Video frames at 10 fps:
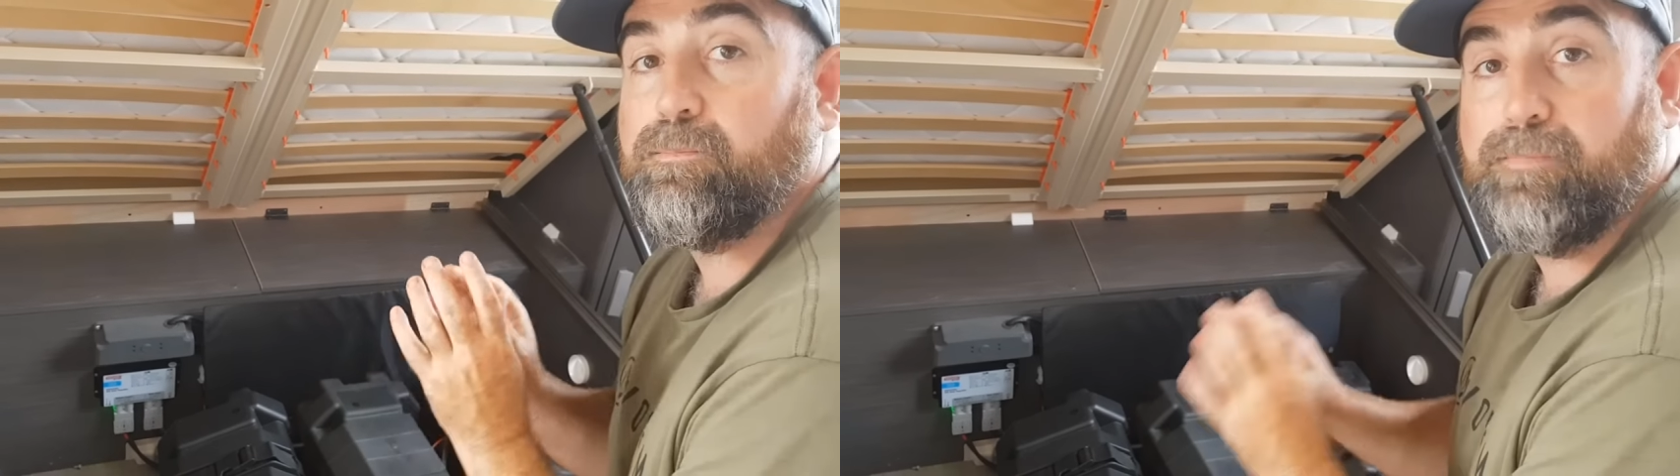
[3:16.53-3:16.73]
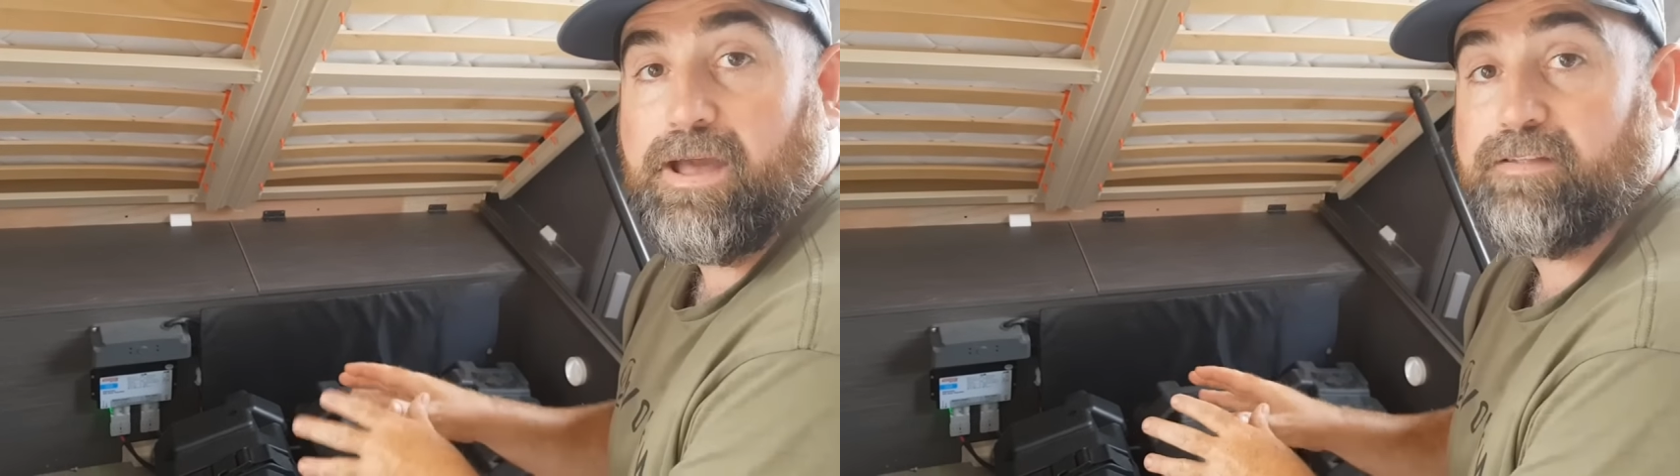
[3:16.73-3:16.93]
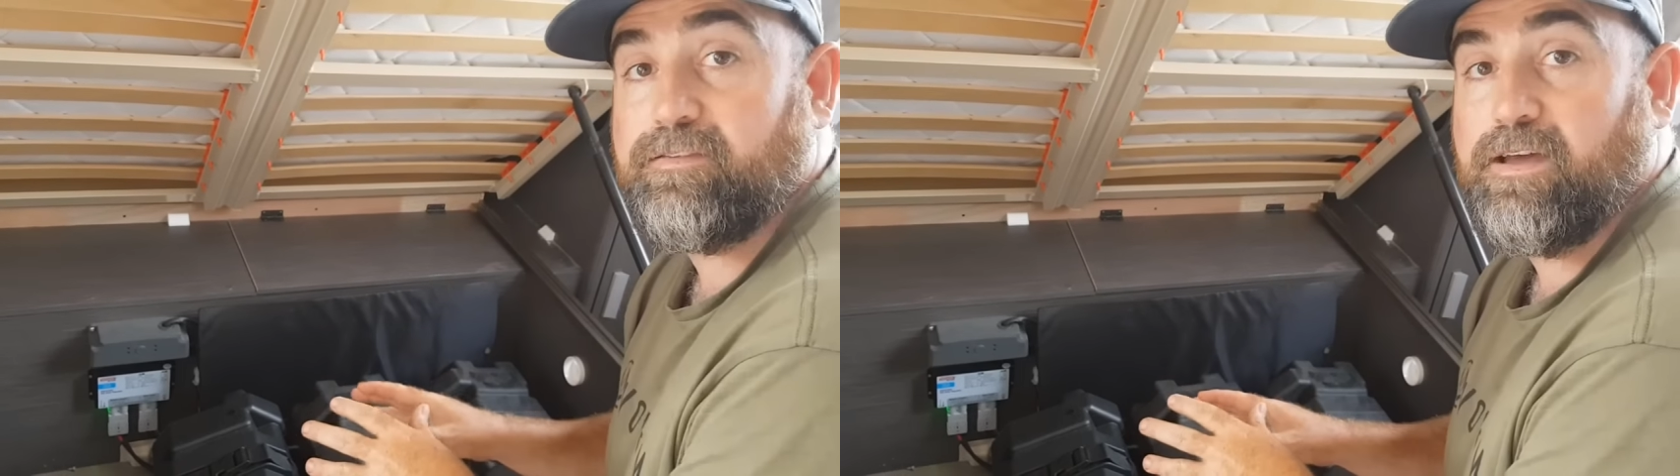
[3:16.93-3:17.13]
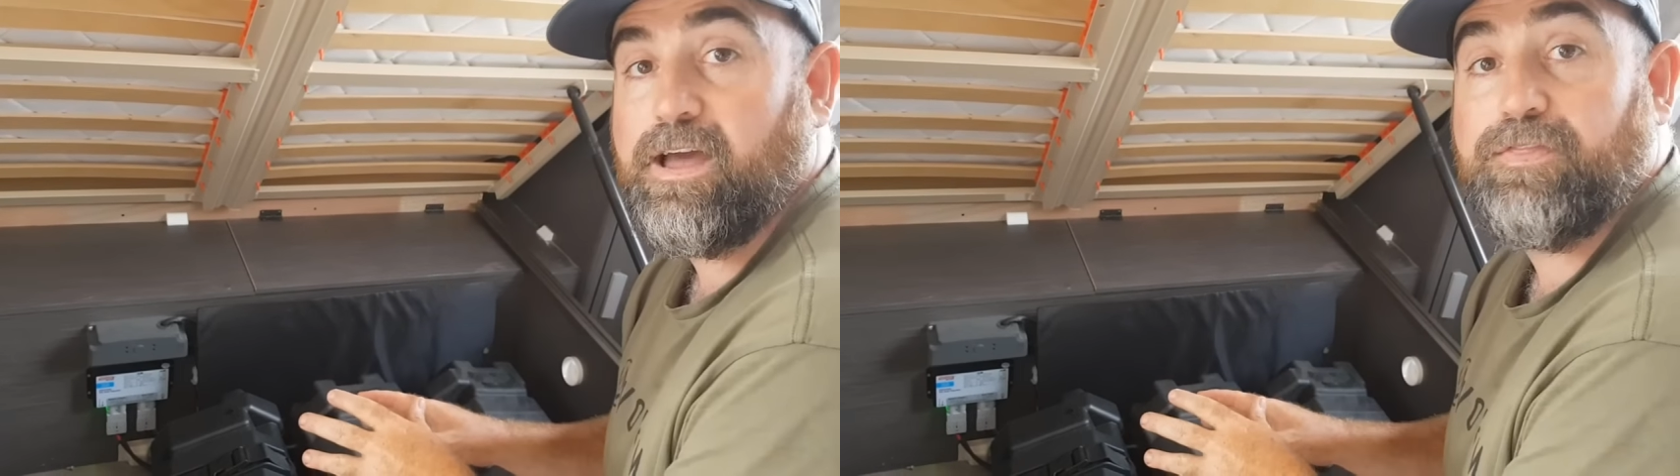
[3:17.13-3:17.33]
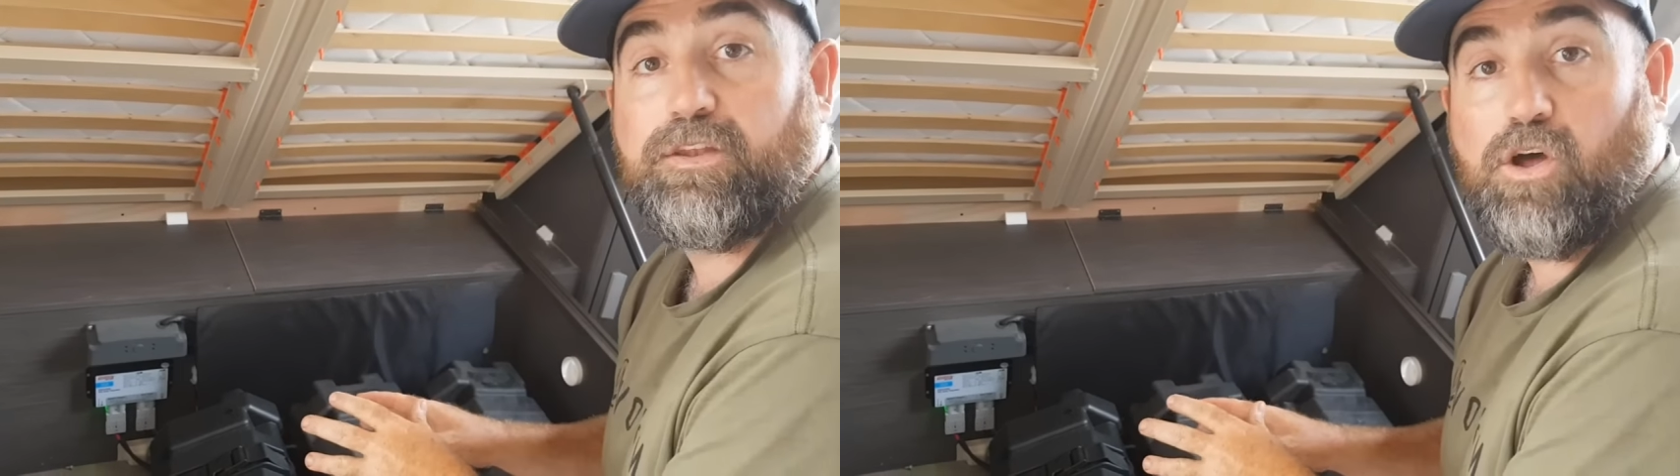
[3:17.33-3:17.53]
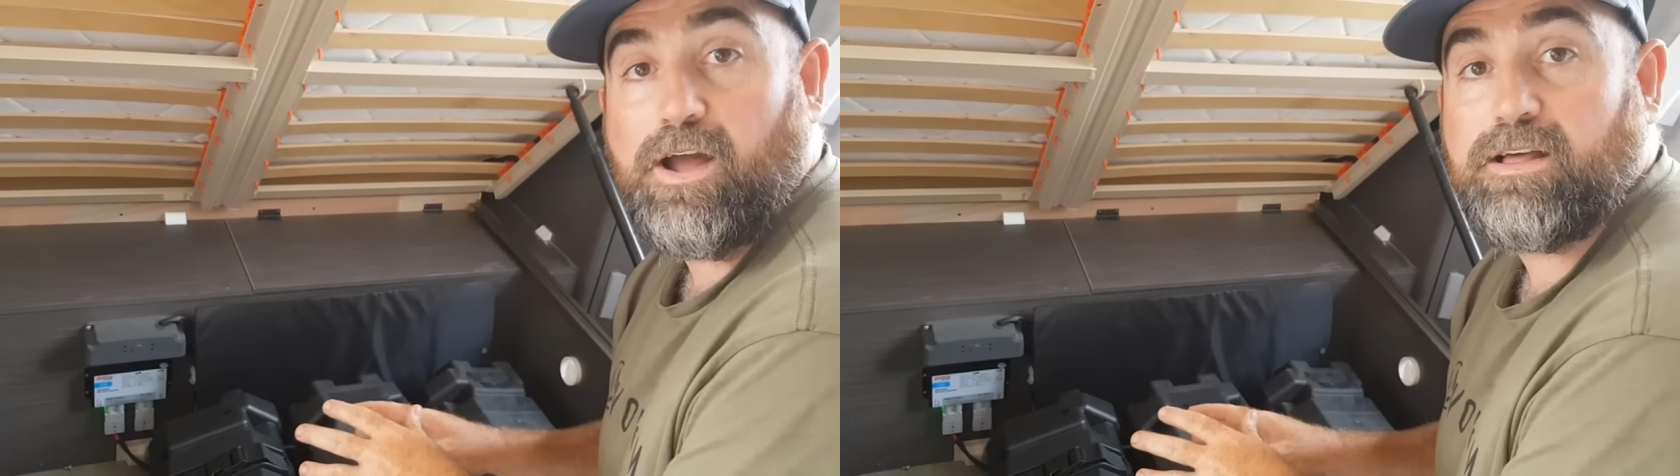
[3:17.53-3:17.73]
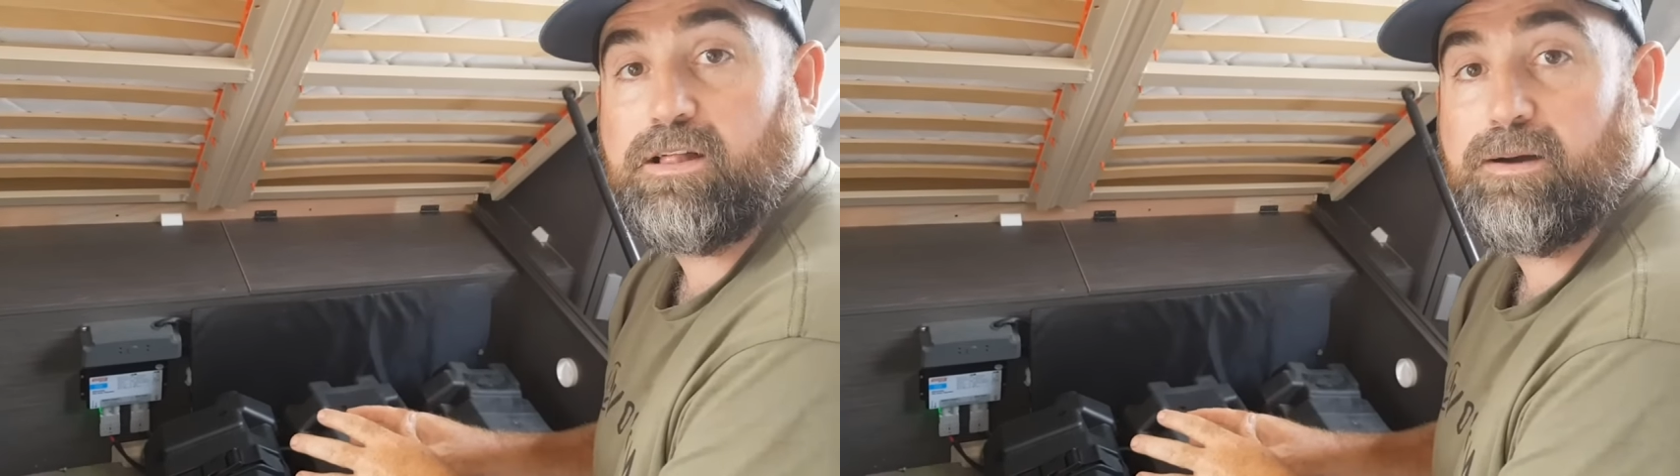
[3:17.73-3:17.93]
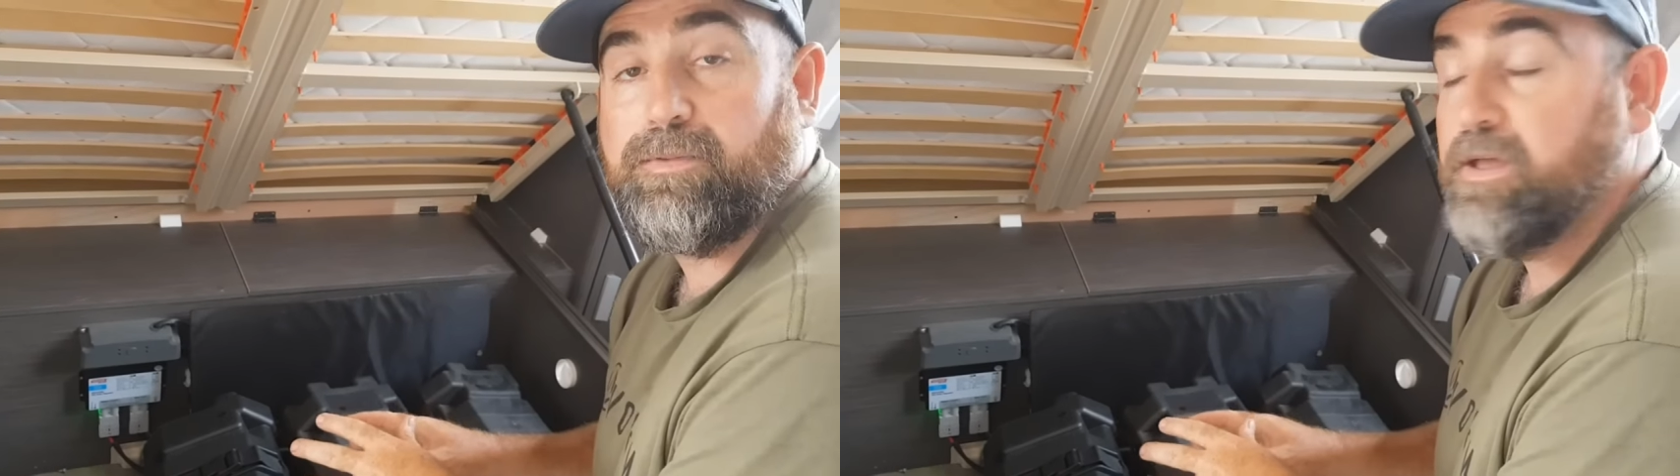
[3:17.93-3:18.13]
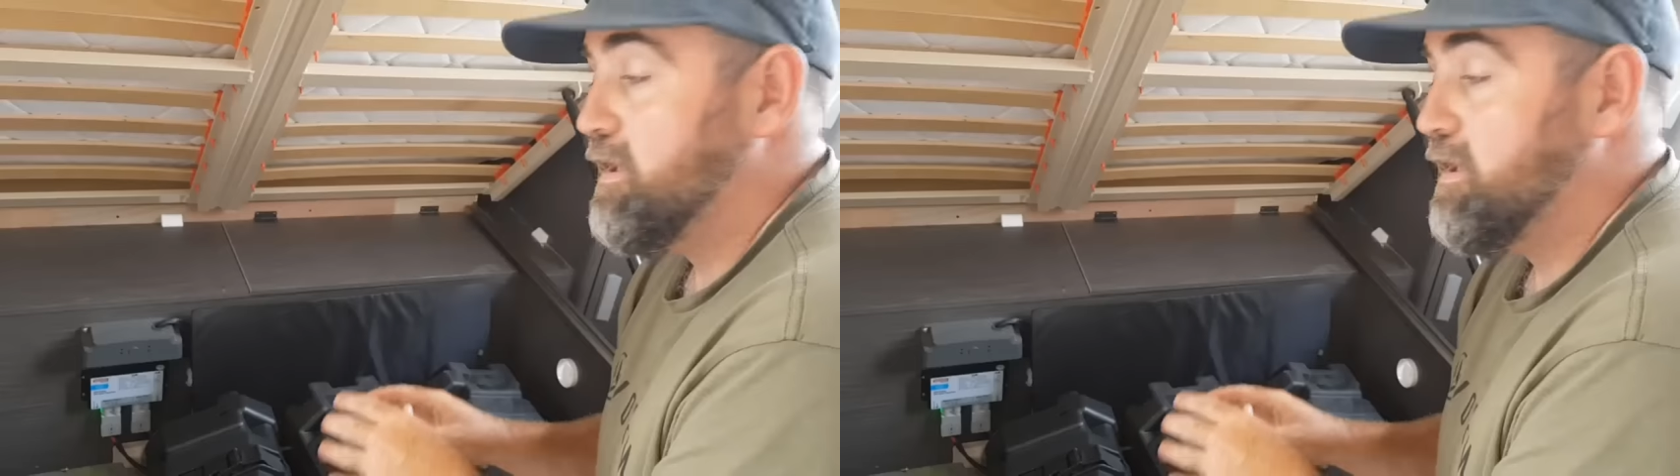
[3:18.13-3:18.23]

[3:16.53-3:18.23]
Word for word: bouncer at the nightclub